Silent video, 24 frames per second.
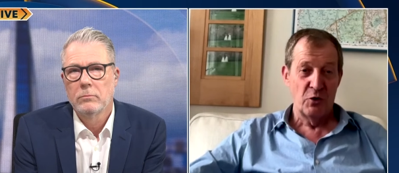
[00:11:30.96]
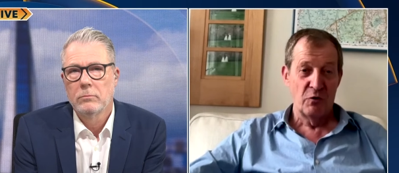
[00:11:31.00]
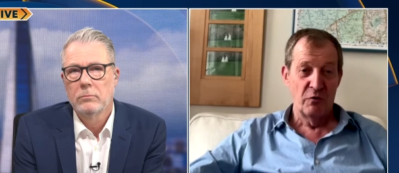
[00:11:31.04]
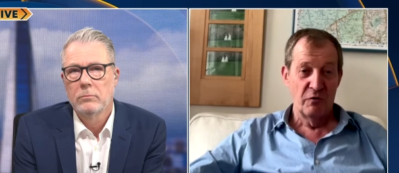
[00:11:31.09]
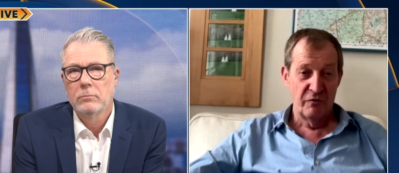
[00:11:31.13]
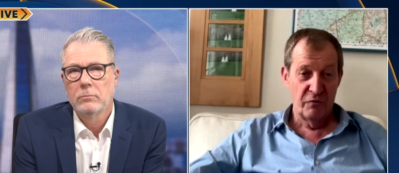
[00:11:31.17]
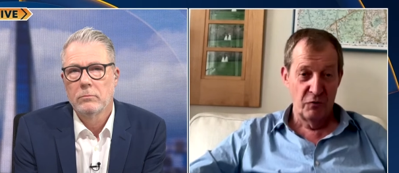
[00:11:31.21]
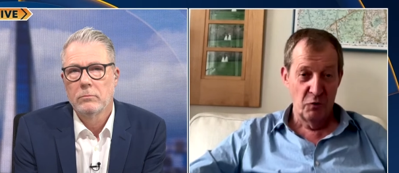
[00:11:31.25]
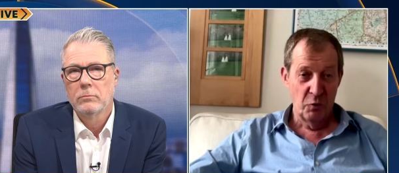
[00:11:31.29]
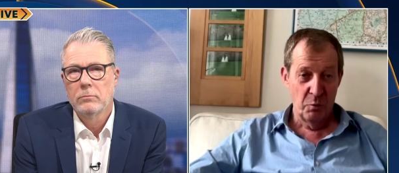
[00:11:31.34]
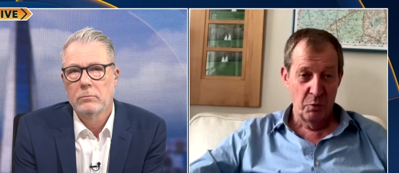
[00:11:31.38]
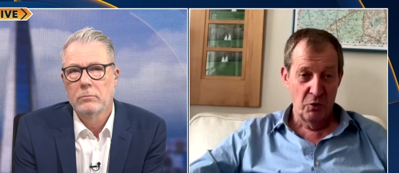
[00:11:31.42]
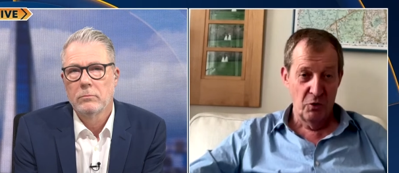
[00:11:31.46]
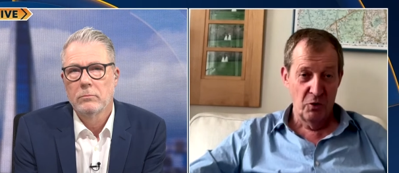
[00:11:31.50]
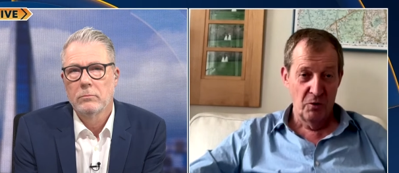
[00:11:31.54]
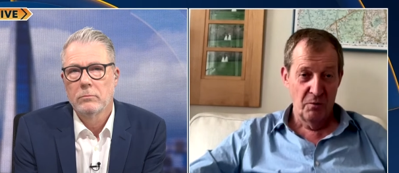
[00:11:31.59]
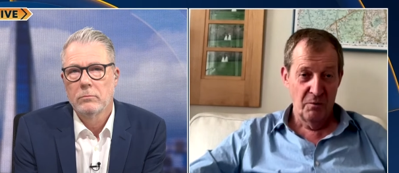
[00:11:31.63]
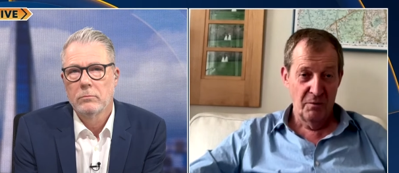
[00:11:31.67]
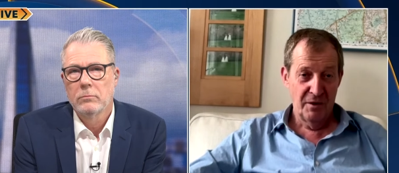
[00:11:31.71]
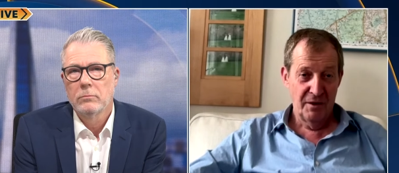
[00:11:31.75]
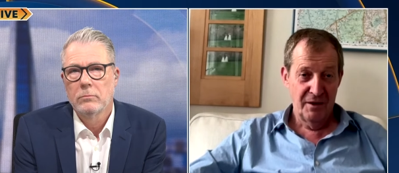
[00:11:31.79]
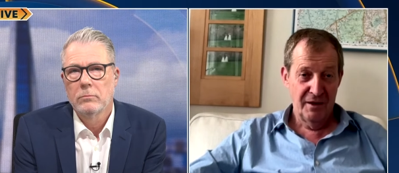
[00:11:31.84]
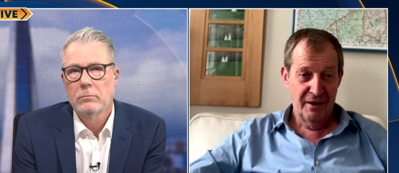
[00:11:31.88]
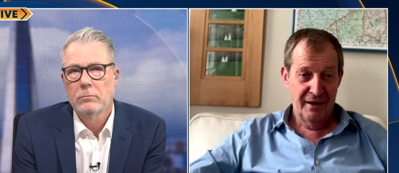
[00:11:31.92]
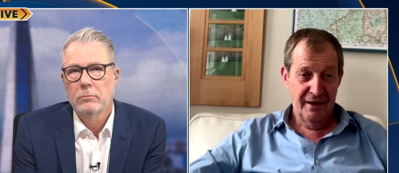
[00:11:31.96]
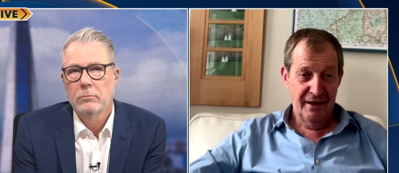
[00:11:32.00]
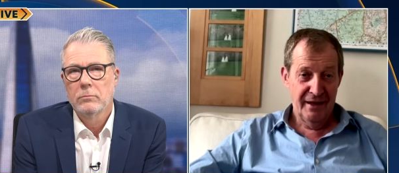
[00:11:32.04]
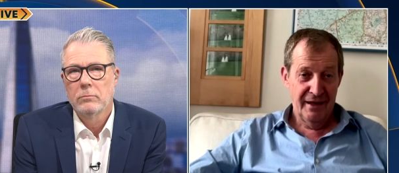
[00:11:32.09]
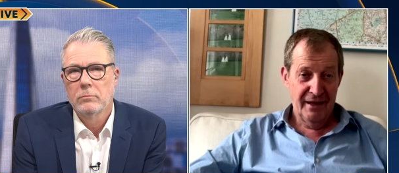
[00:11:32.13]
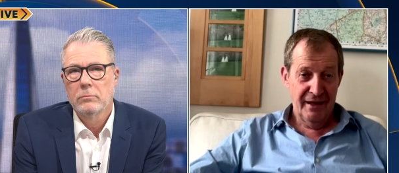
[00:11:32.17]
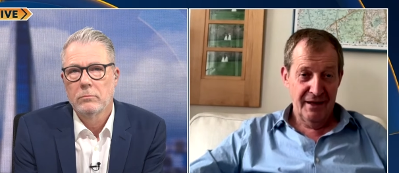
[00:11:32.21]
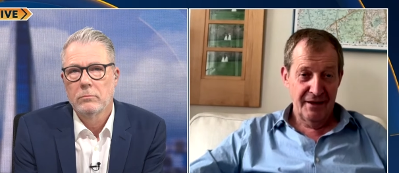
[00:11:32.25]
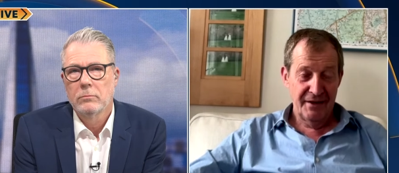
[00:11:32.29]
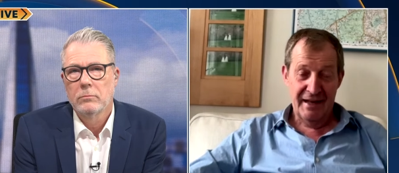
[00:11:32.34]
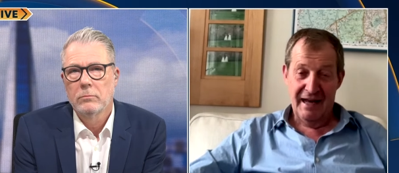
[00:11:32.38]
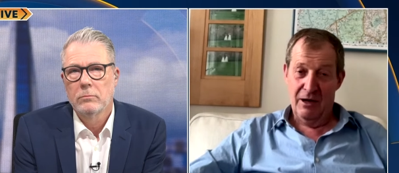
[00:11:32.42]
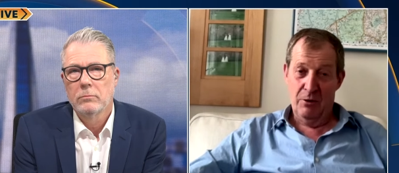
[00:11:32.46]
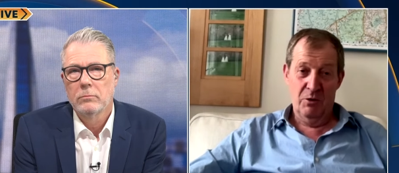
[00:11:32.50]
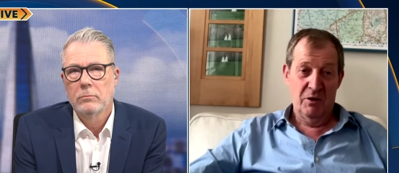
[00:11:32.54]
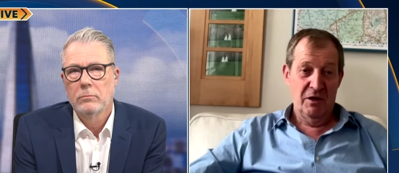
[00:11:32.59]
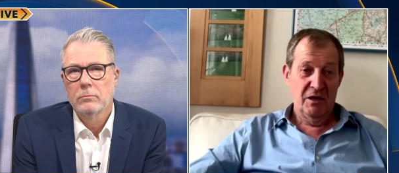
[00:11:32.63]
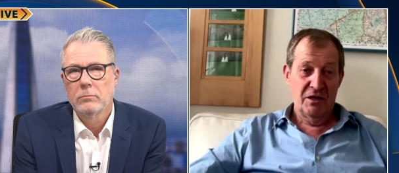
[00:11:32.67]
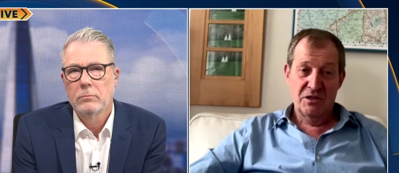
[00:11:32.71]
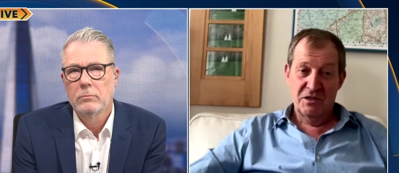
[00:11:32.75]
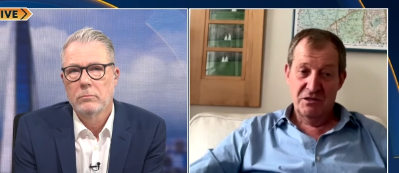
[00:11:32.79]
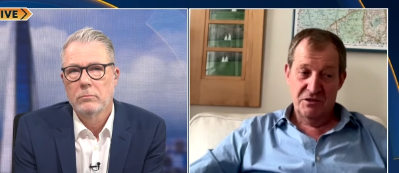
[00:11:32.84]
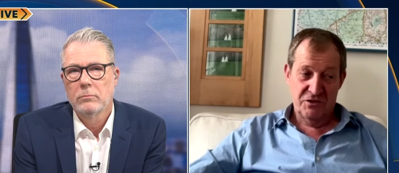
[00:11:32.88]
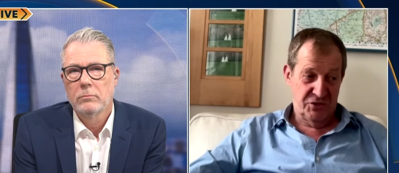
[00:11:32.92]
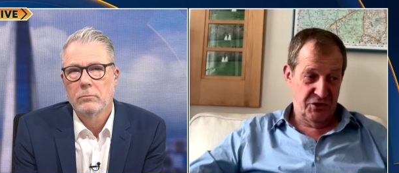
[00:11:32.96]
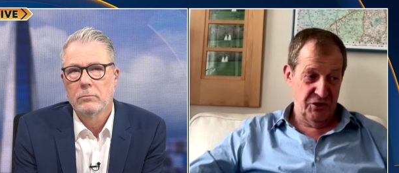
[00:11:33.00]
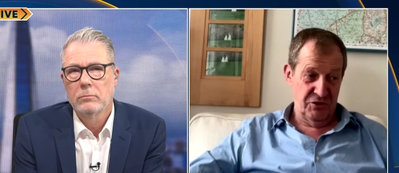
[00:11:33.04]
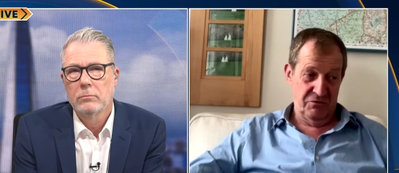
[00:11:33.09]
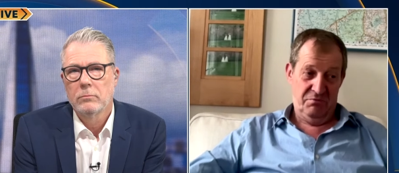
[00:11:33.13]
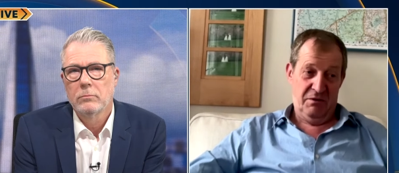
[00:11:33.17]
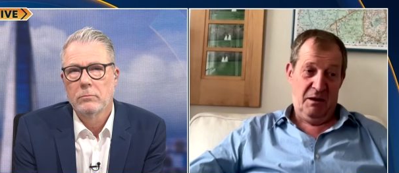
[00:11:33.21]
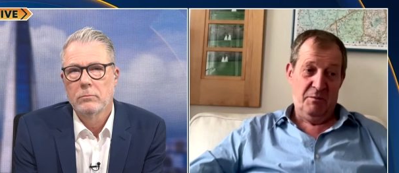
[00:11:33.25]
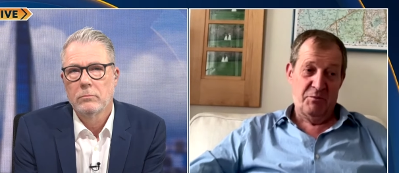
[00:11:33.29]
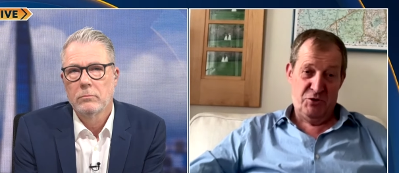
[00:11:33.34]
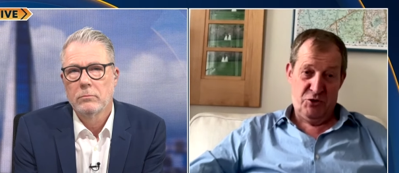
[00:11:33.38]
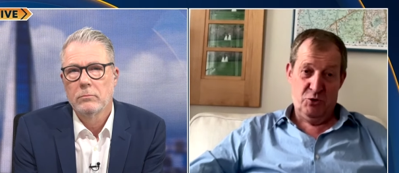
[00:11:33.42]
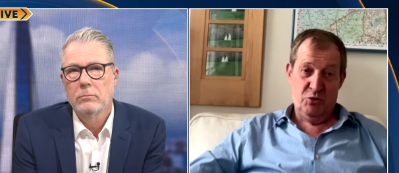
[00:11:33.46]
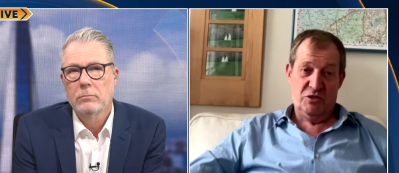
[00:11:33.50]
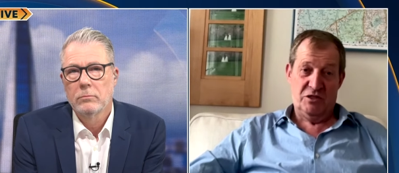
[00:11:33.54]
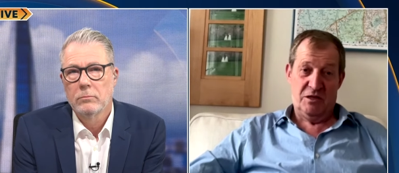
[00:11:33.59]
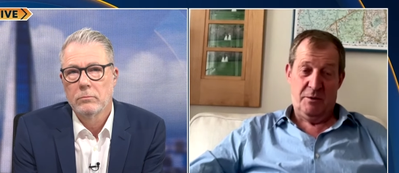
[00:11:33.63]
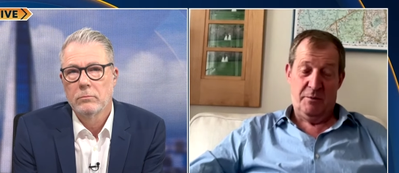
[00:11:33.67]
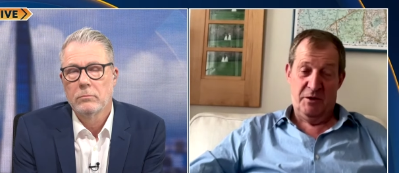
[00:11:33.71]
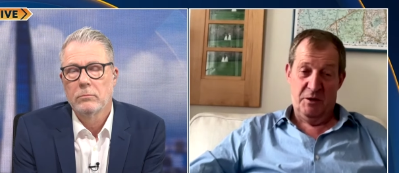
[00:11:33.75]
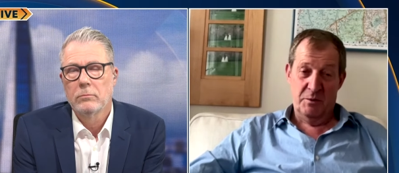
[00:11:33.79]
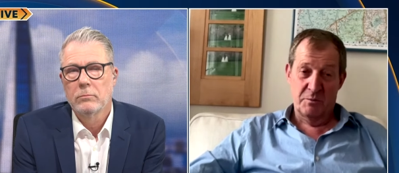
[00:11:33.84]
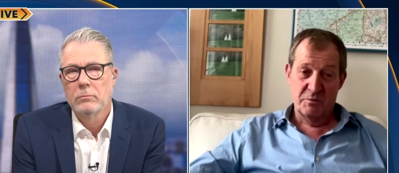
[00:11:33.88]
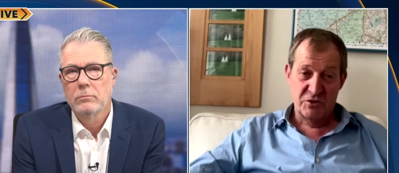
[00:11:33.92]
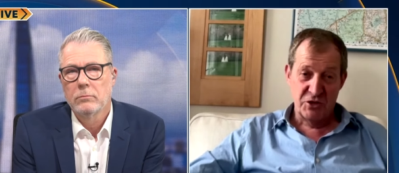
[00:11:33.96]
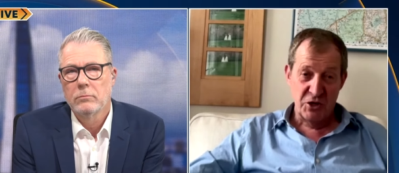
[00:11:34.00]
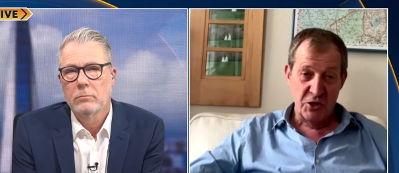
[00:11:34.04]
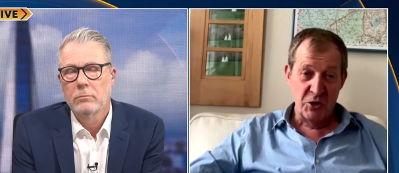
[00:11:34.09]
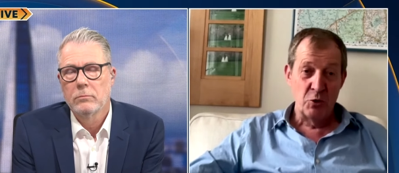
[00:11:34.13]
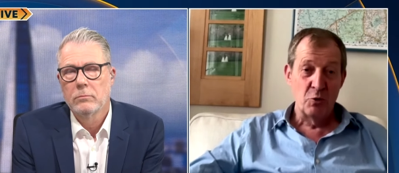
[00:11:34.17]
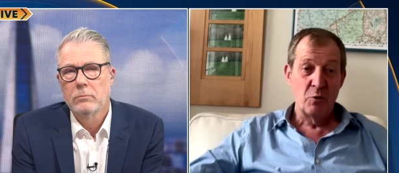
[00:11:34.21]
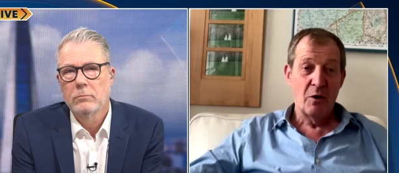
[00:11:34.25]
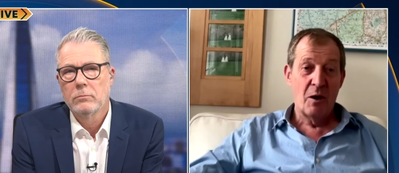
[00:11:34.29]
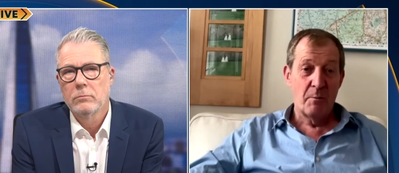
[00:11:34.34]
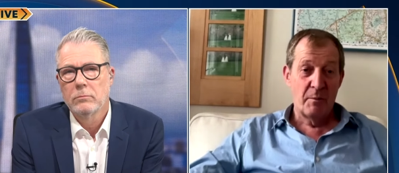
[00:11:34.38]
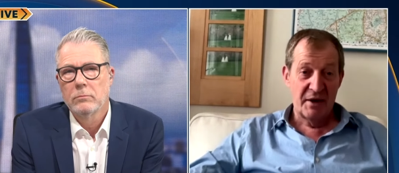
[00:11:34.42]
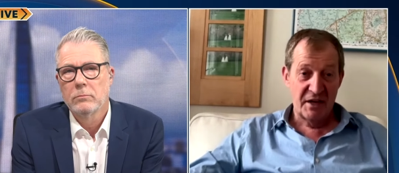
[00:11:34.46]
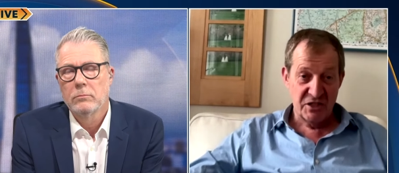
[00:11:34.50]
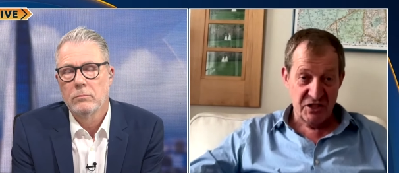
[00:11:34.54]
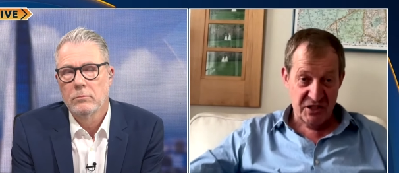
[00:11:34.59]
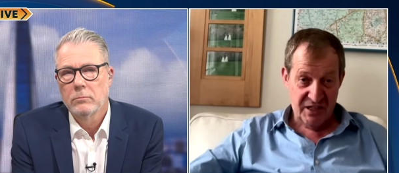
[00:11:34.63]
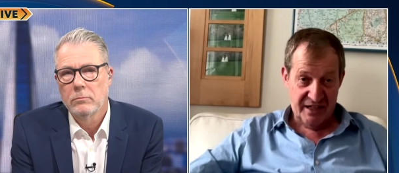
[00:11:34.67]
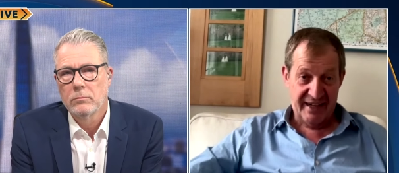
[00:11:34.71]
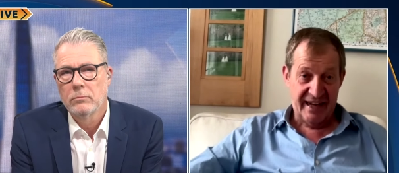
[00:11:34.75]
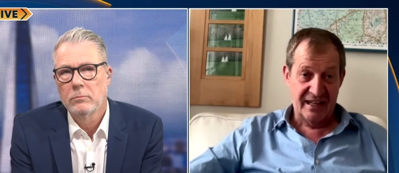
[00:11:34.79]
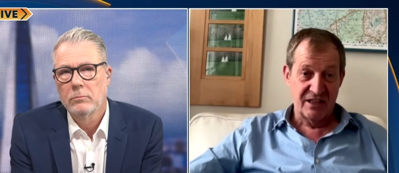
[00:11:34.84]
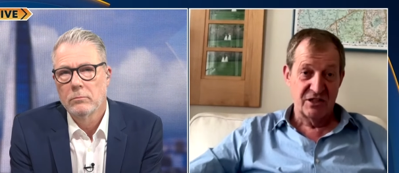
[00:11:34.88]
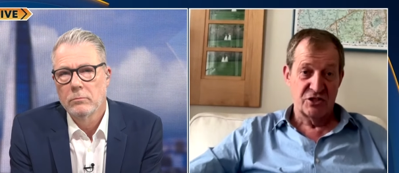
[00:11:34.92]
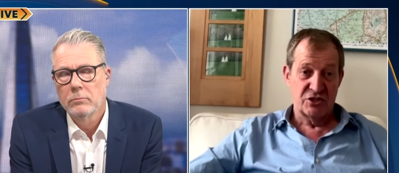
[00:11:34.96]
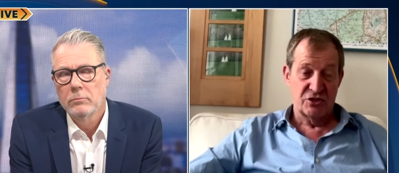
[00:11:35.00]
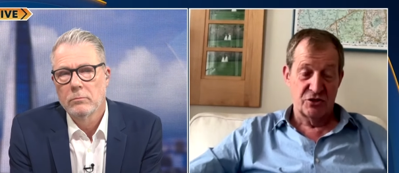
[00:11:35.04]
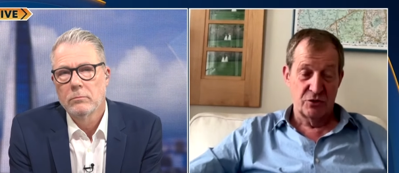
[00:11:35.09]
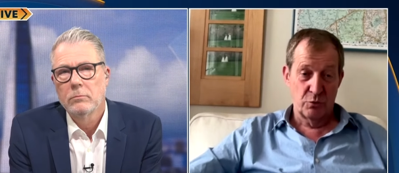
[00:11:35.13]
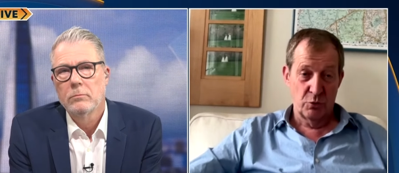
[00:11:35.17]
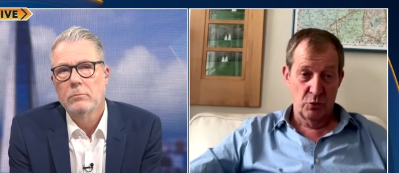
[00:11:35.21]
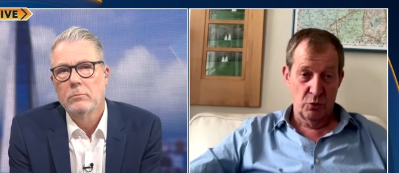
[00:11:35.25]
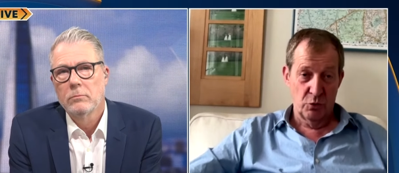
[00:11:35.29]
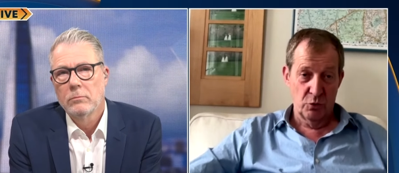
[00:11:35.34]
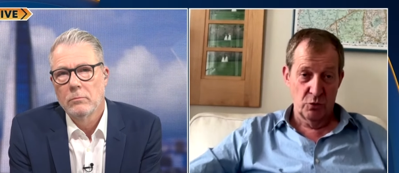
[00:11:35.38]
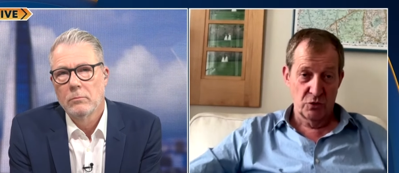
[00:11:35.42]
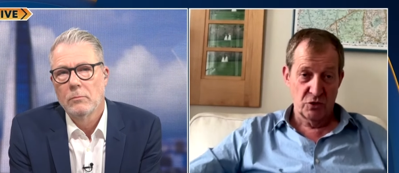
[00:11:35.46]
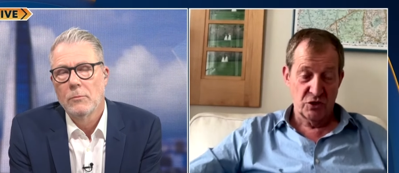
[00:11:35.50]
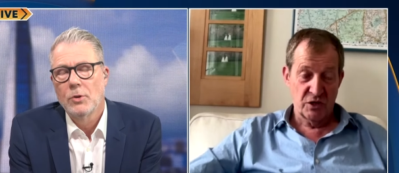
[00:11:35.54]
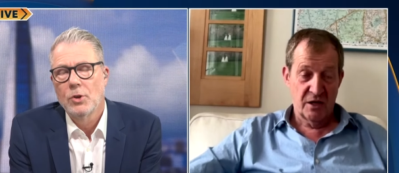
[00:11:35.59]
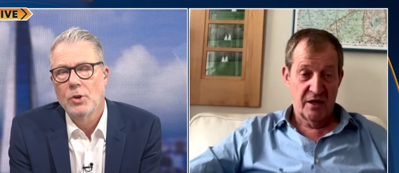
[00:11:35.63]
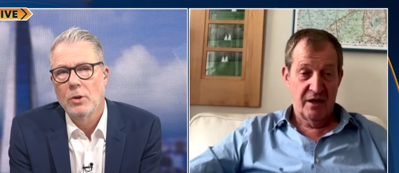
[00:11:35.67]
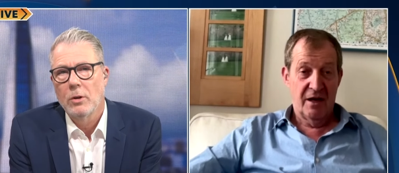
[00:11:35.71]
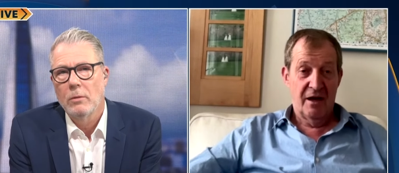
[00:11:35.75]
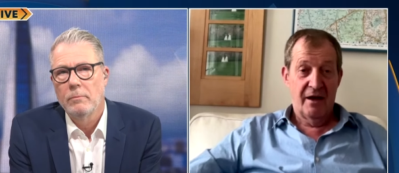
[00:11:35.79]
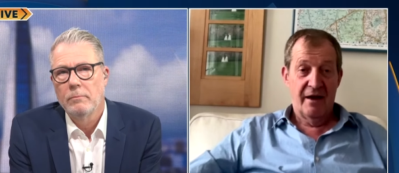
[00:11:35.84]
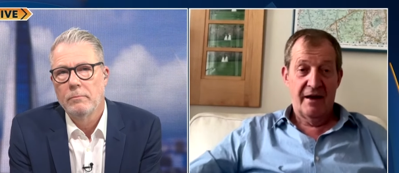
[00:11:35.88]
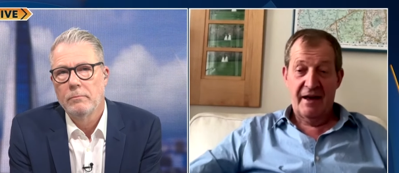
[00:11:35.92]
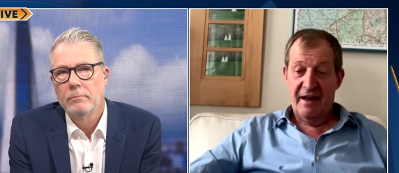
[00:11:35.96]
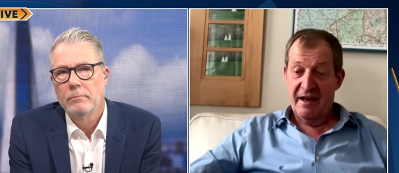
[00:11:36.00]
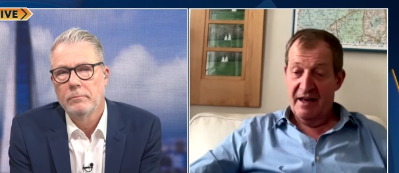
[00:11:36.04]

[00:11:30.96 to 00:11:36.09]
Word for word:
Speaker 1: on football. Now, I'm sure some of them do, but it's against the rules. Sure.